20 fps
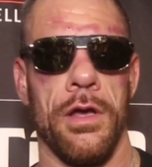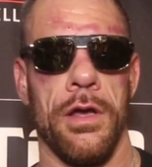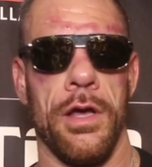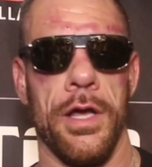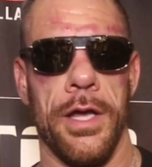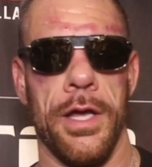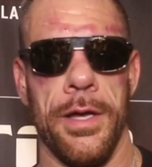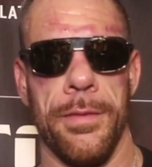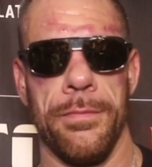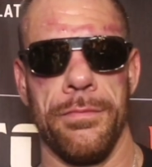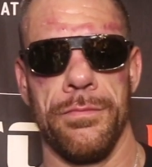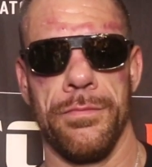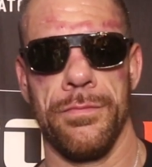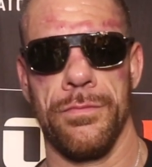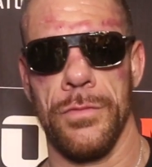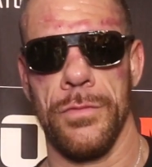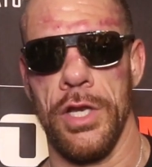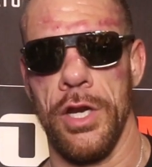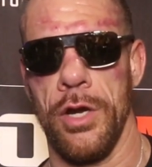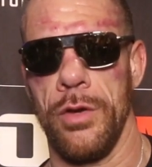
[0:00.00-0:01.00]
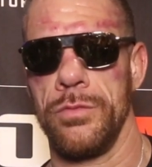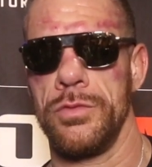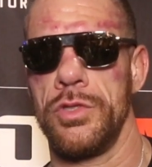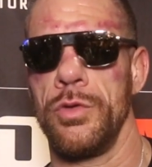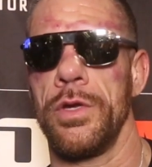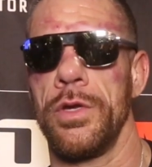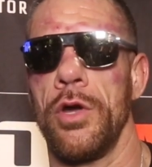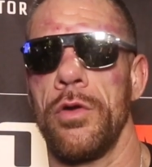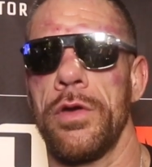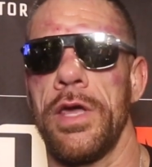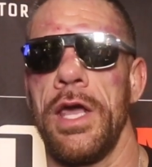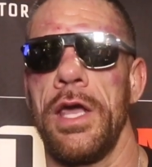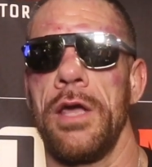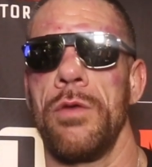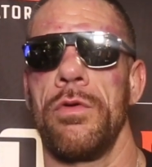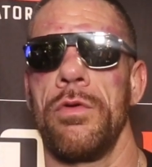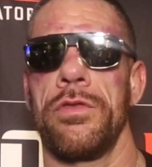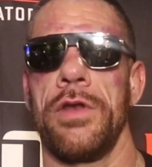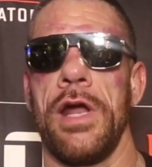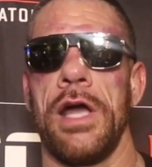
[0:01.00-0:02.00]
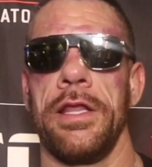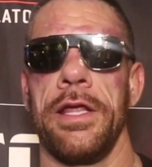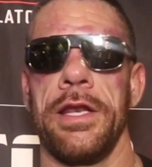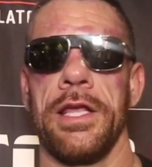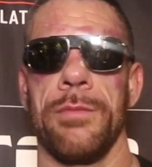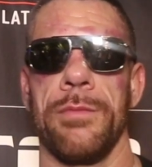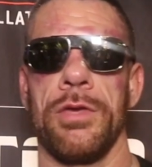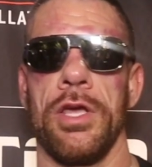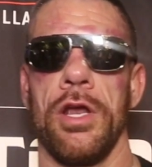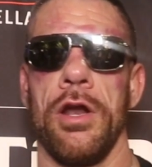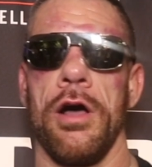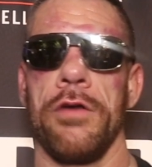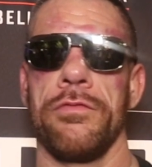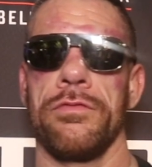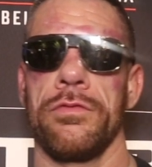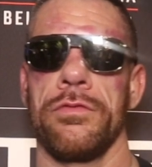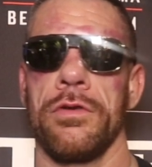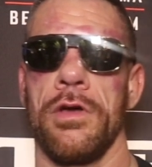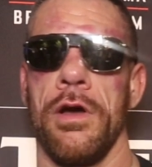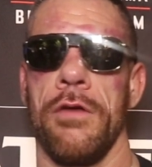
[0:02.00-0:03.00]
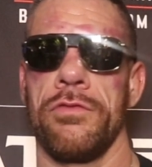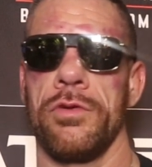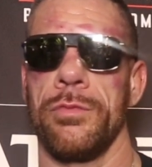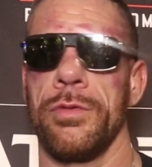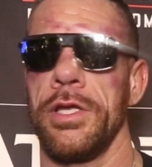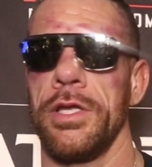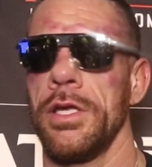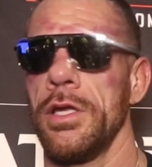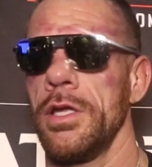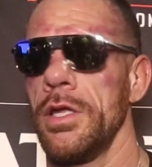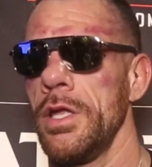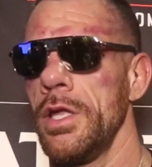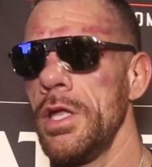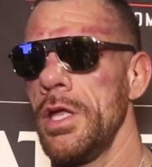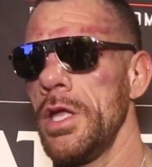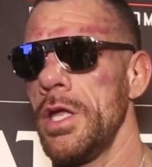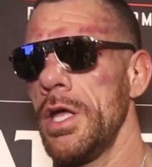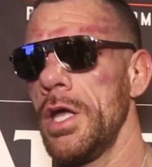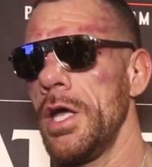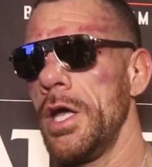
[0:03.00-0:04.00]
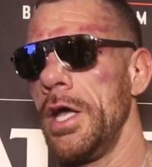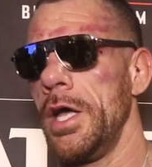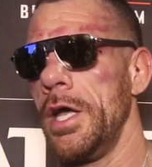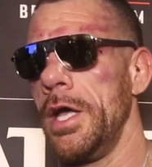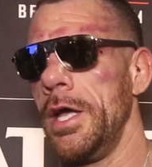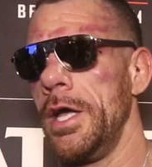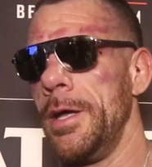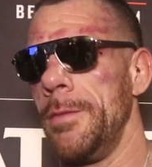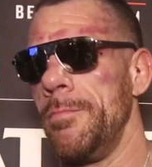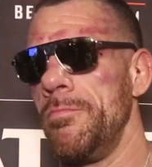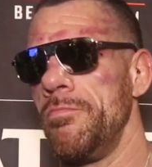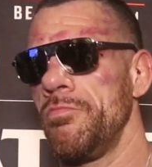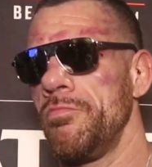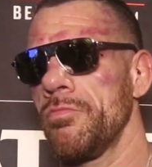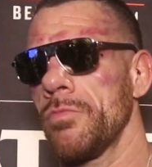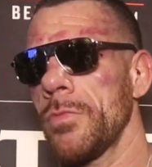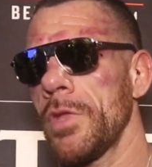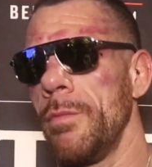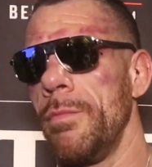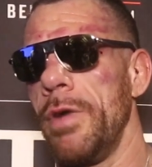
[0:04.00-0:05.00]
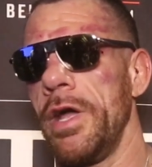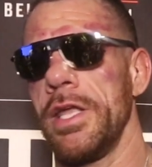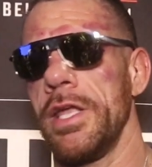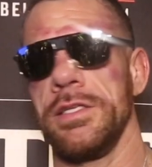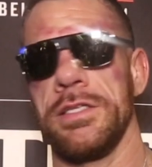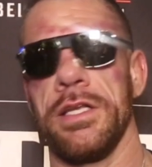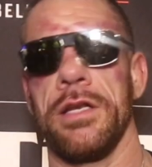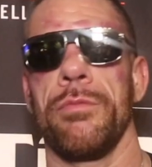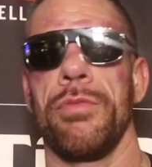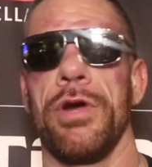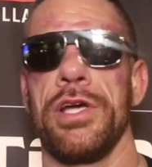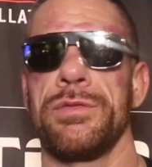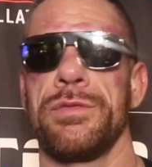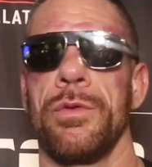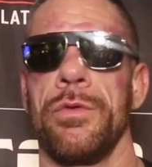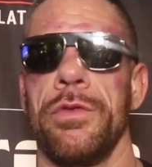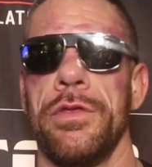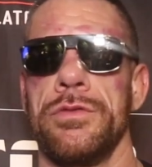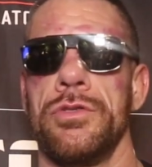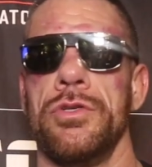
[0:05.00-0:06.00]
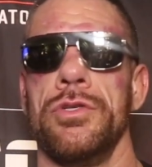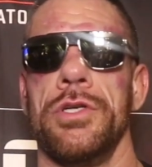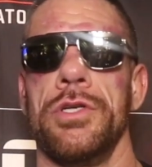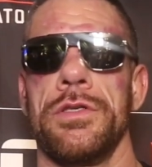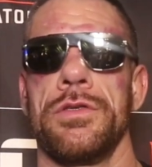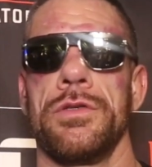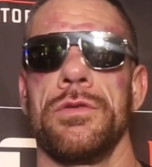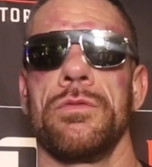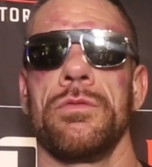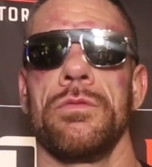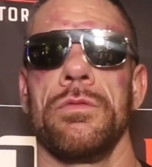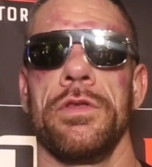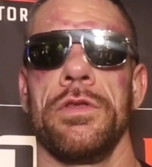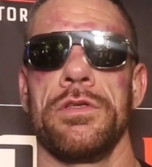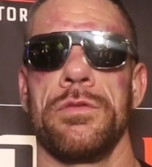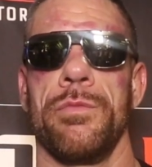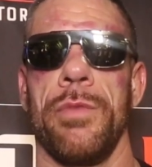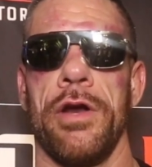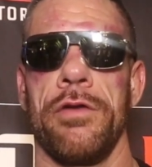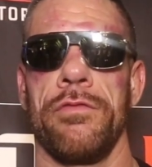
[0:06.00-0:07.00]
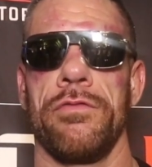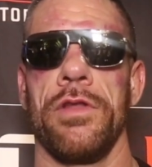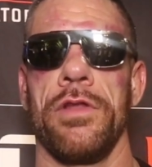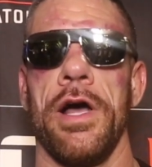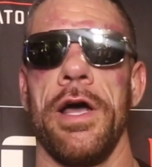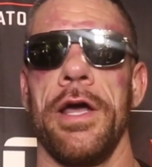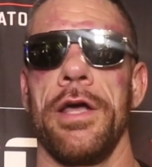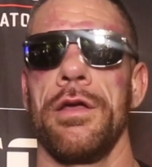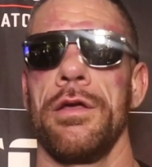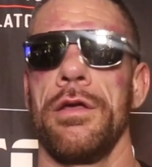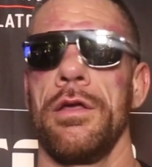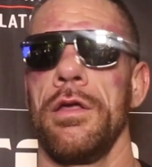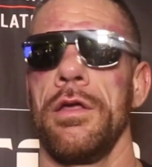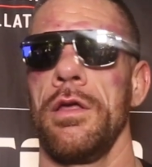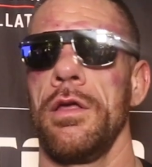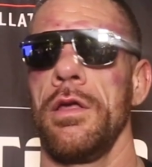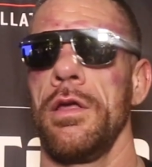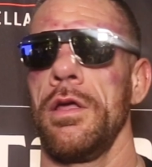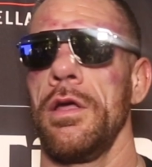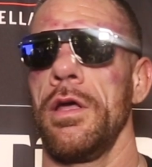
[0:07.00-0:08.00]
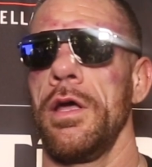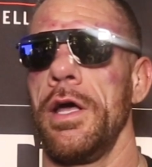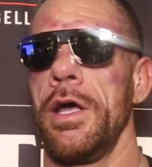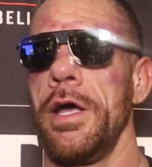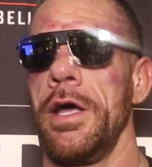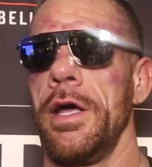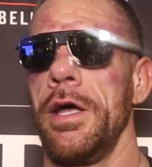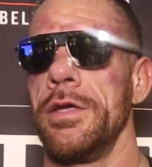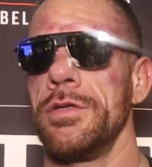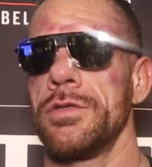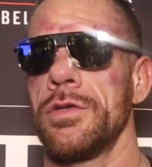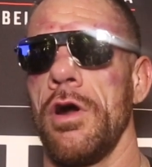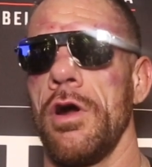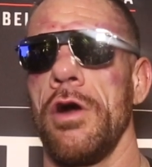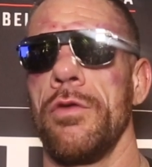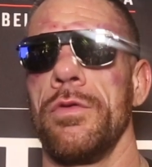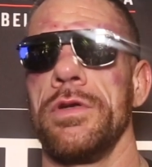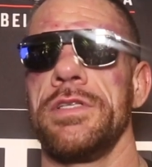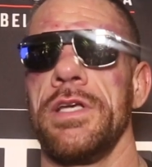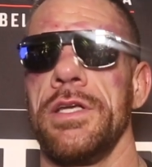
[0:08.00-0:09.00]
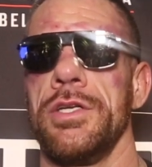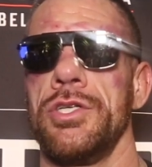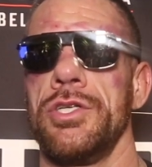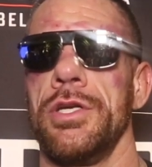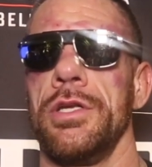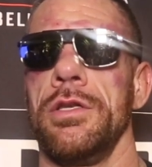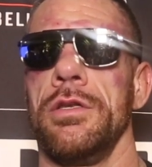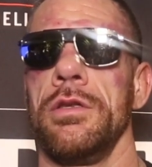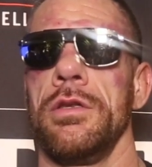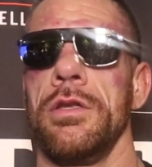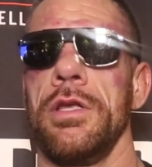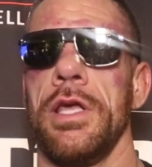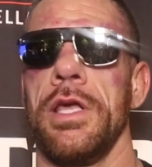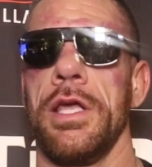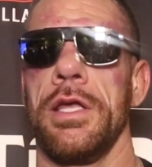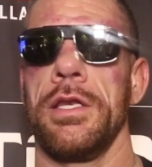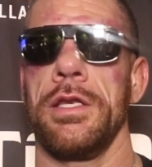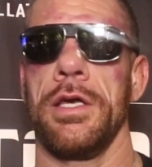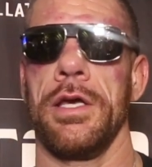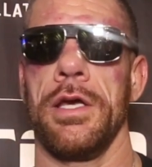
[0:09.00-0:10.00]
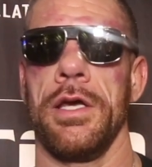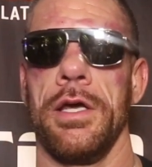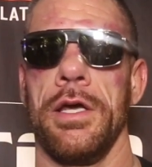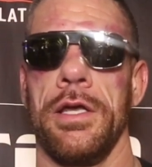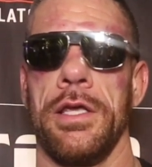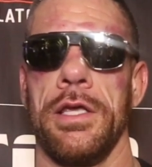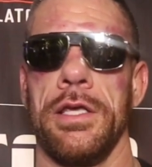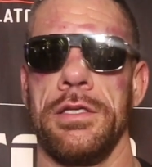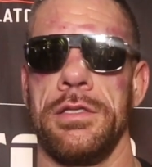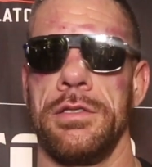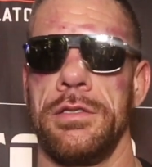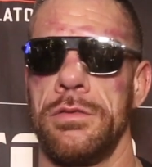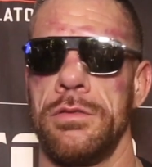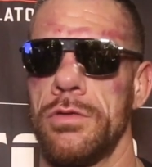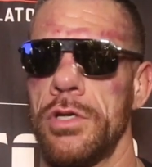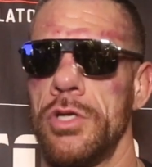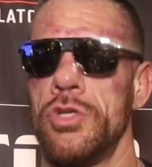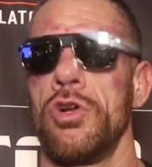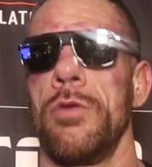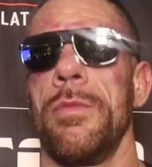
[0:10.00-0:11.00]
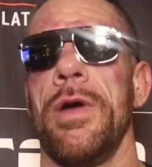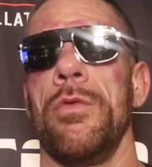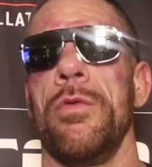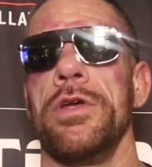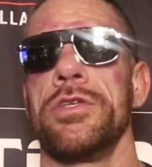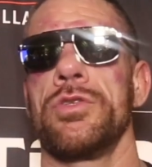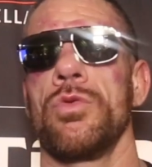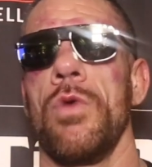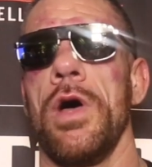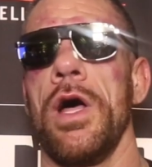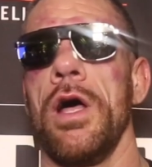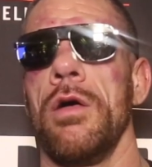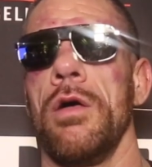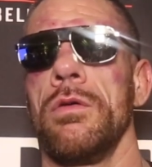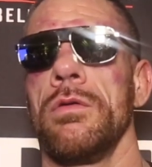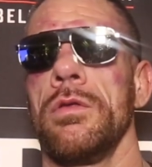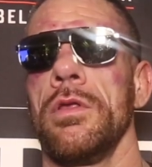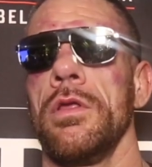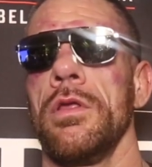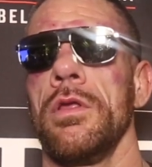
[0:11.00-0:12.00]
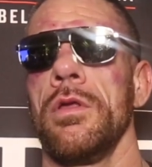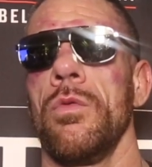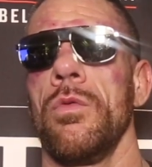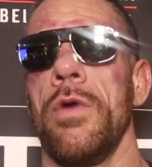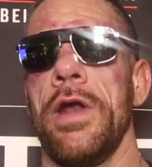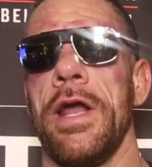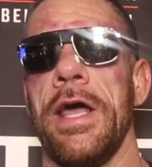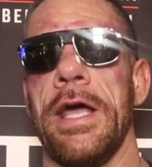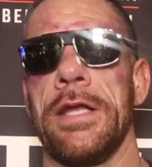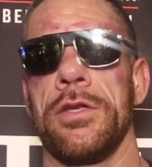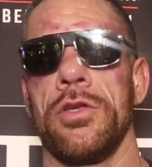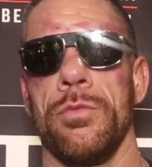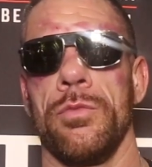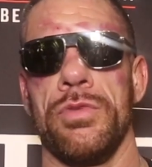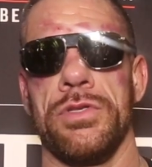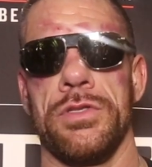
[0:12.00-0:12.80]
you know, doing okay with not letting him get off comfortably. But he did impress me with his jiu-jitsu, with his butterfly, his guard retention, and he controlled my wrist well, when I had good